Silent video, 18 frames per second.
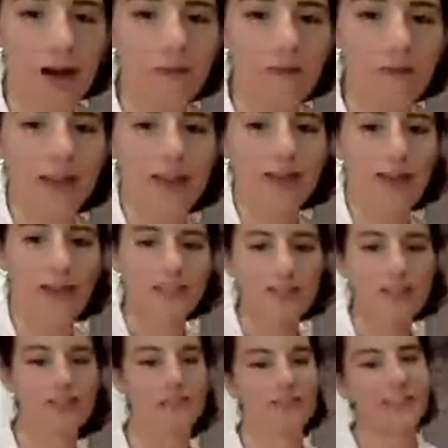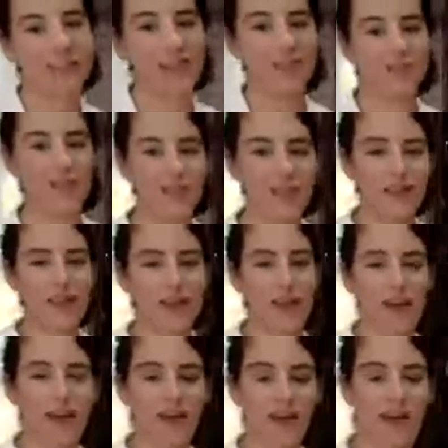it's actually really interesting.
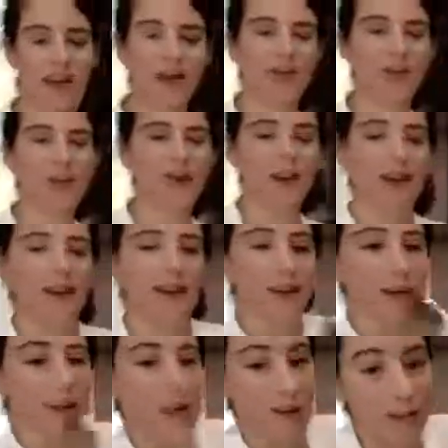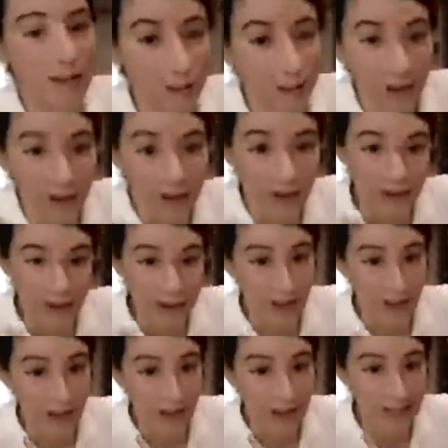First of all, you try
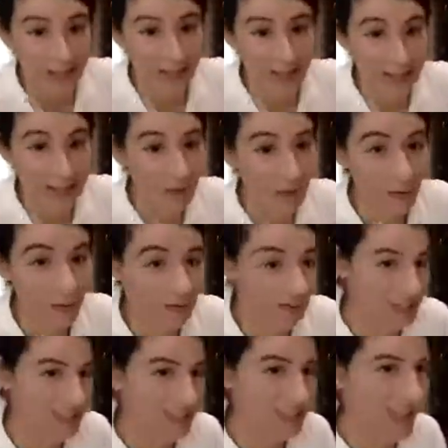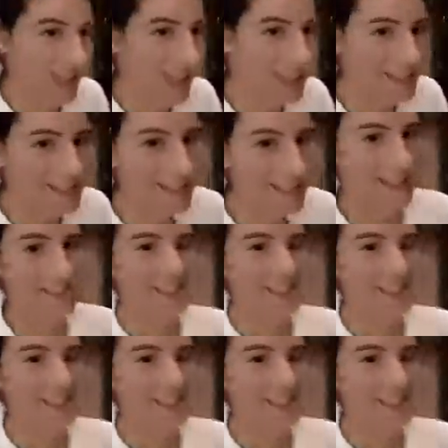not to get too emotionally attached.